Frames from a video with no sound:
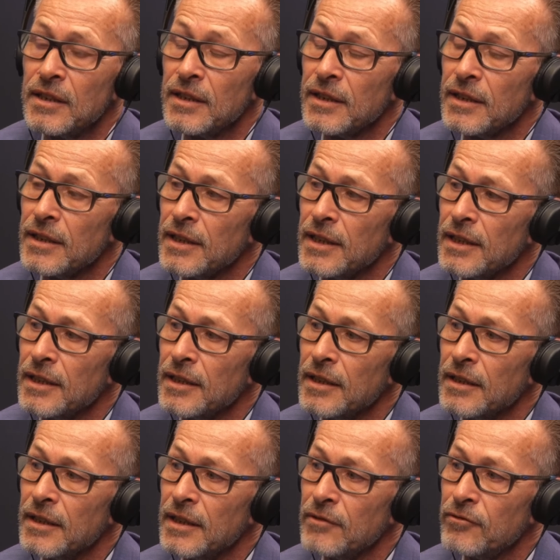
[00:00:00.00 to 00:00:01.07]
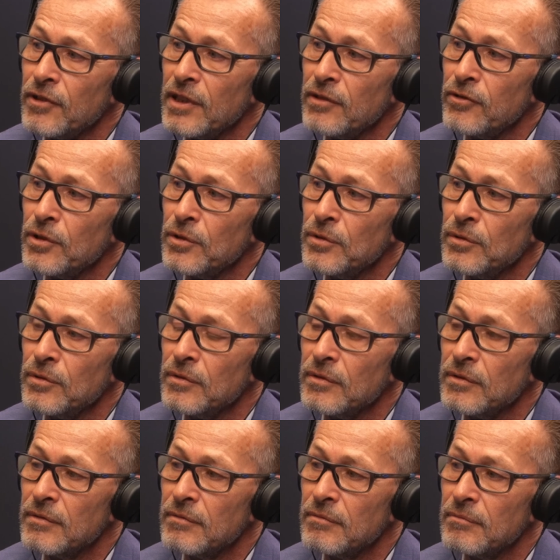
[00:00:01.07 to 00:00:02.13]
Uh, if, if you
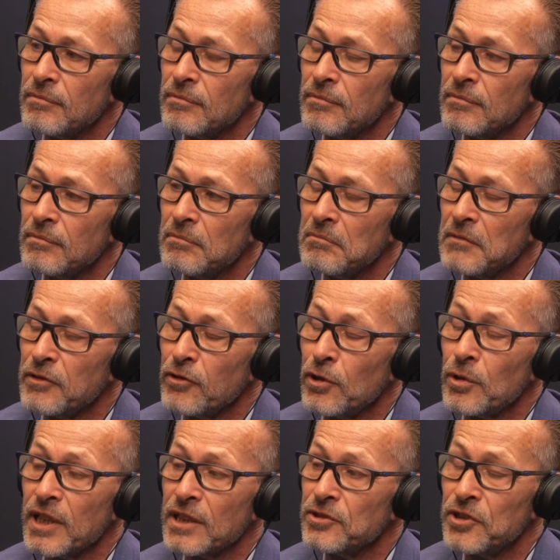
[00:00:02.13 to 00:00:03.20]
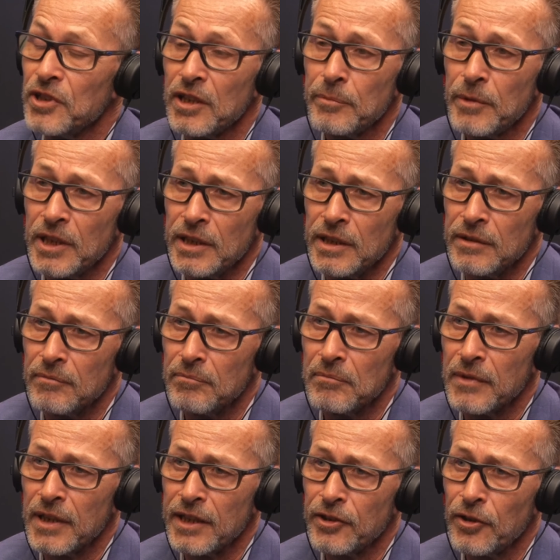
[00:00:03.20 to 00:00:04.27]
if you look at Germany,
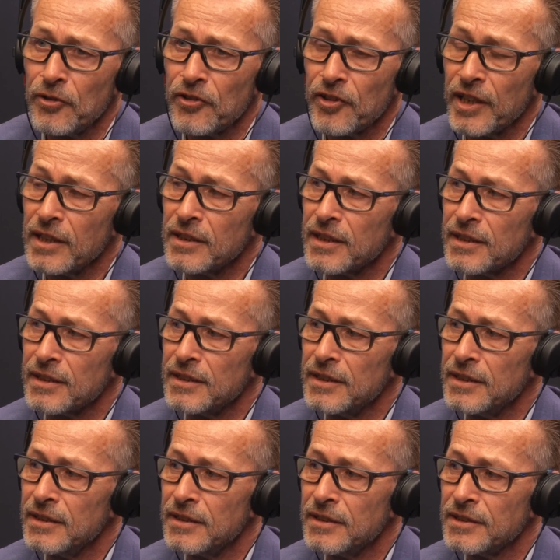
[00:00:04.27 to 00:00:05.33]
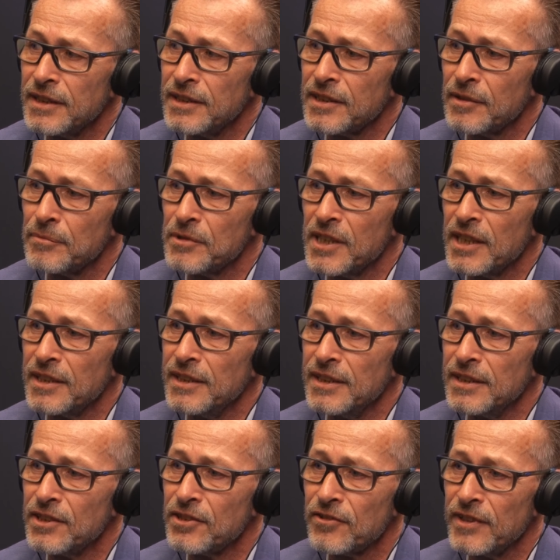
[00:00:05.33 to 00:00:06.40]
I don't think that the, the systems that the
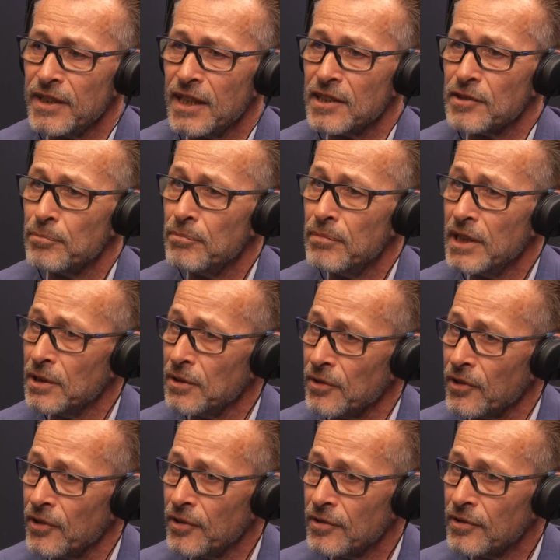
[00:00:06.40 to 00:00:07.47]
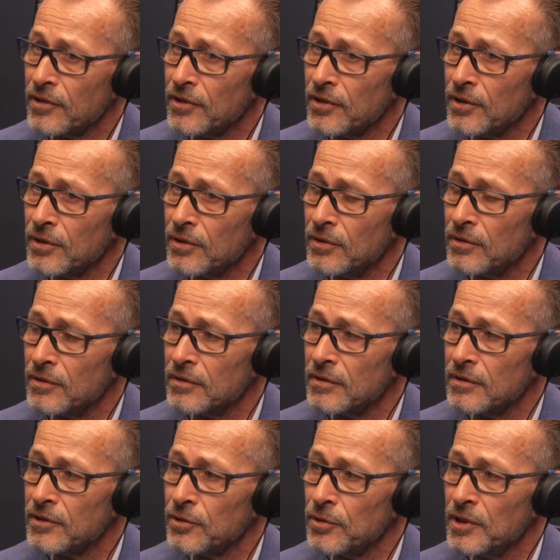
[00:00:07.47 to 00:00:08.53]
industry has built to
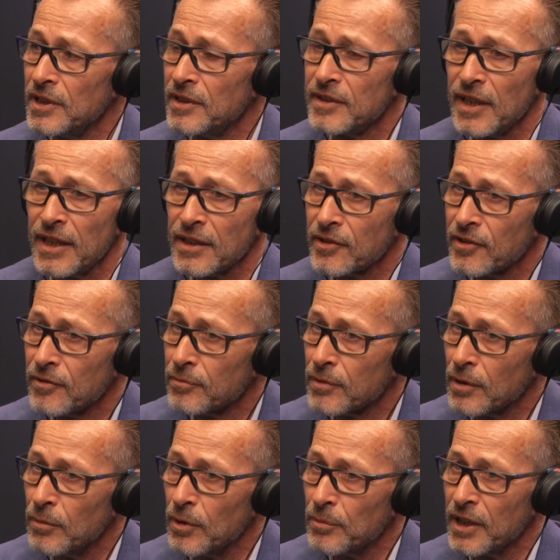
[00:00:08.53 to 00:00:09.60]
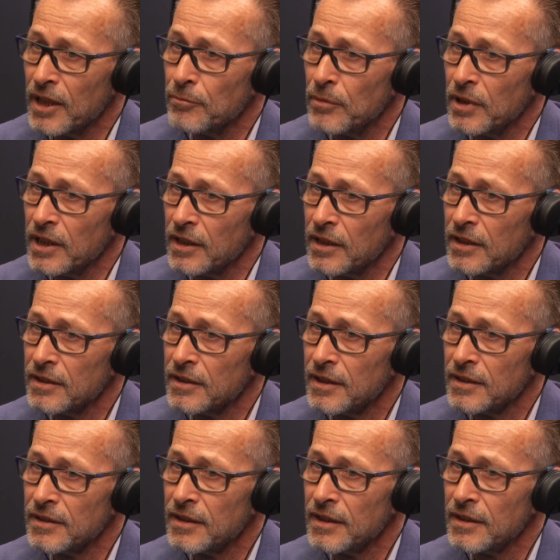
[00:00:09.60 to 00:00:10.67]
to detect problem gambling and,
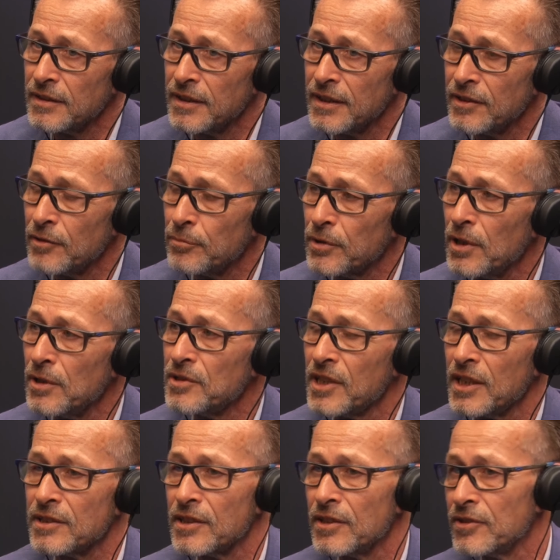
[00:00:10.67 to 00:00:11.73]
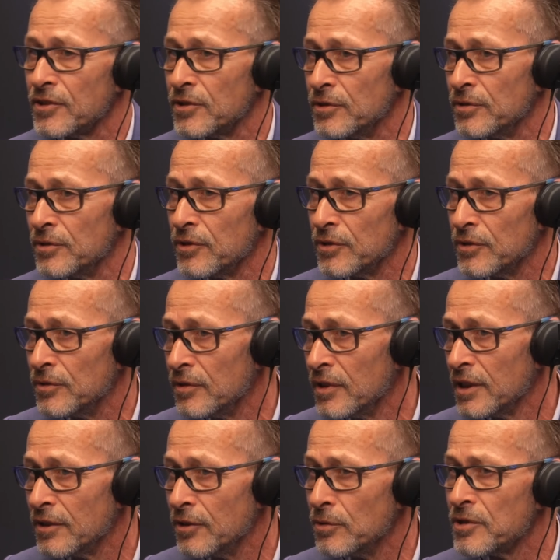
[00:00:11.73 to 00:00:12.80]
and, and then the processes to to
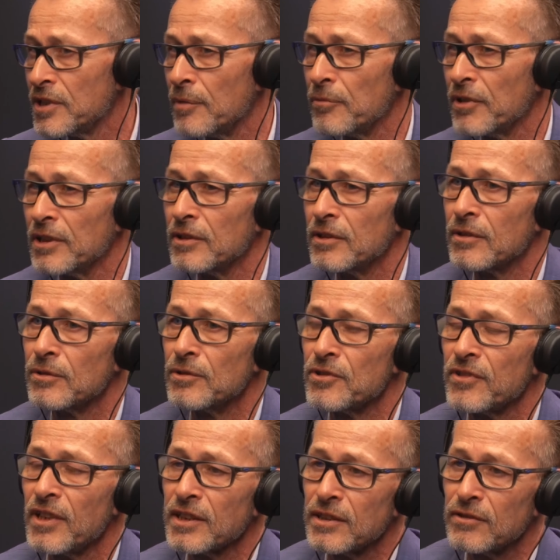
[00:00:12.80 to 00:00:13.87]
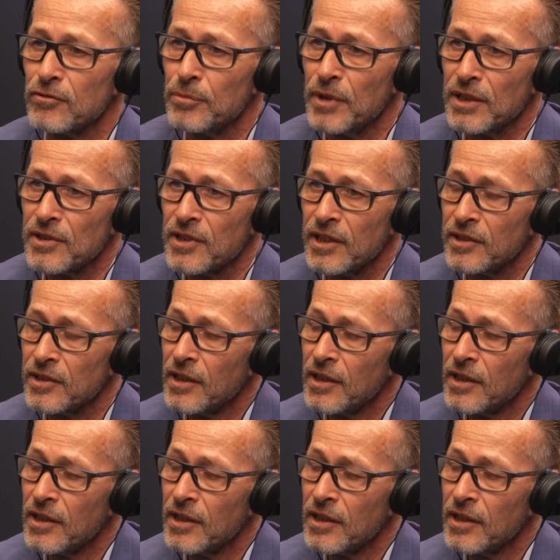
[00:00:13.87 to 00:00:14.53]
do something constructive about that.